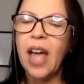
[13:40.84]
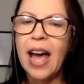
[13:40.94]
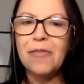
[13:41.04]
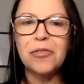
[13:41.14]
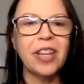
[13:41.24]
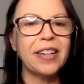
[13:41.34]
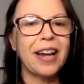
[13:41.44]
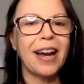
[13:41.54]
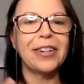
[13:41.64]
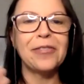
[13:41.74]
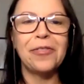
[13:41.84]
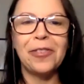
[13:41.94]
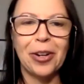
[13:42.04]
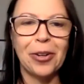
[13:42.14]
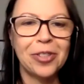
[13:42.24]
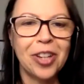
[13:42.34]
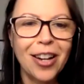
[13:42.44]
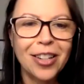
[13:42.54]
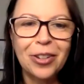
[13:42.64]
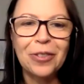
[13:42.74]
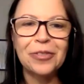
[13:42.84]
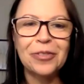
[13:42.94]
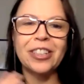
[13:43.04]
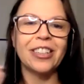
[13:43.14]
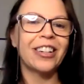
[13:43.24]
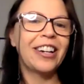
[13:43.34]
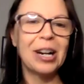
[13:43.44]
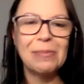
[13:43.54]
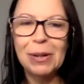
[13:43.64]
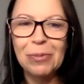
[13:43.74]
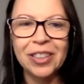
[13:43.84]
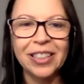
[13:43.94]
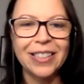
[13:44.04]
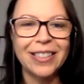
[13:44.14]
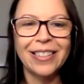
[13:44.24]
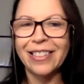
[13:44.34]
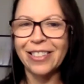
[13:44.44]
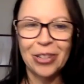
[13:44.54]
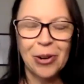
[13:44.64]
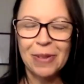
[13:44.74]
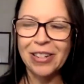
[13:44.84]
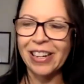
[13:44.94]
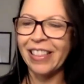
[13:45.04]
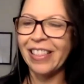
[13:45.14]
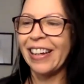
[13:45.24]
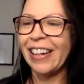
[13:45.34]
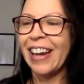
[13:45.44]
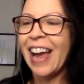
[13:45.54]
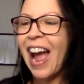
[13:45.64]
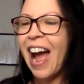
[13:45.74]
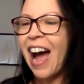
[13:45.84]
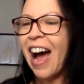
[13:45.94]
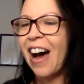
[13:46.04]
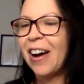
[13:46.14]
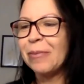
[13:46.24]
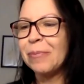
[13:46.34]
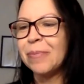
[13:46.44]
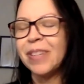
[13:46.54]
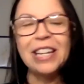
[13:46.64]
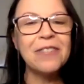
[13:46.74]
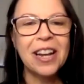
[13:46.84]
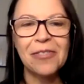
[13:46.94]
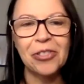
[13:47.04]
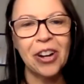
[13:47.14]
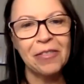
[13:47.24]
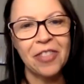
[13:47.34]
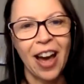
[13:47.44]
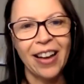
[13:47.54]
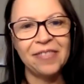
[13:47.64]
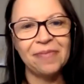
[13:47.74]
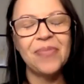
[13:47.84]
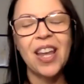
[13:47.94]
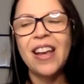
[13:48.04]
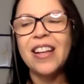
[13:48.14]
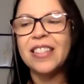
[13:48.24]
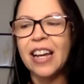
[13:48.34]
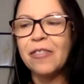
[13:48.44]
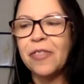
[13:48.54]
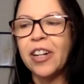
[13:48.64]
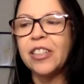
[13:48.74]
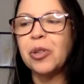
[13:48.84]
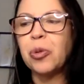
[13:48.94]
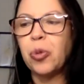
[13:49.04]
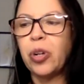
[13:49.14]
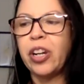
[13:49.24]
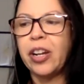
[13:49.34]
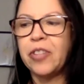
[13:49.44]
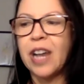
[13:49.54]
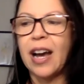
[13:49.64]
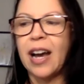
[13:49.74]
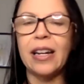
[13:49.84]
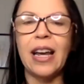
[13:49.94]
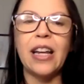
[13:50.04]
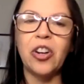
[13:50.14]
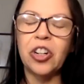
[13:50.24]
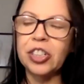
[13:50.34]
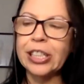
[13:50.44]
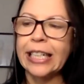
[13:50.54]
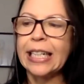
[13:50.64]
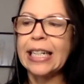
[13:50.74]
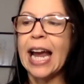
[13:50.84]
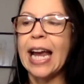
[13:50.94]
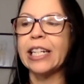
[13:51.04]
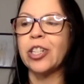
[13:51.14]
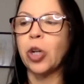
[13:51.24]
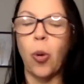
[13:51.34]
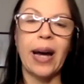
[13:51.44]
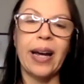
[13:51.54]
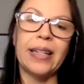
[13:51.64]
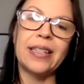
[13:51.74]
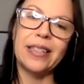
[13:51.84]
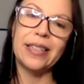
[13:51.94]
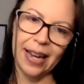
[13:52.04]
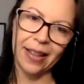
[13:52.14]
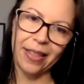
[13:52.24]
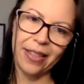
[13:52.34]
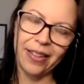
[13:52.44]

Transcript: After they had kind of, you know, talked it over, come up with this show about nothing, even after all of that, Seinfeld would have died an early and quiet death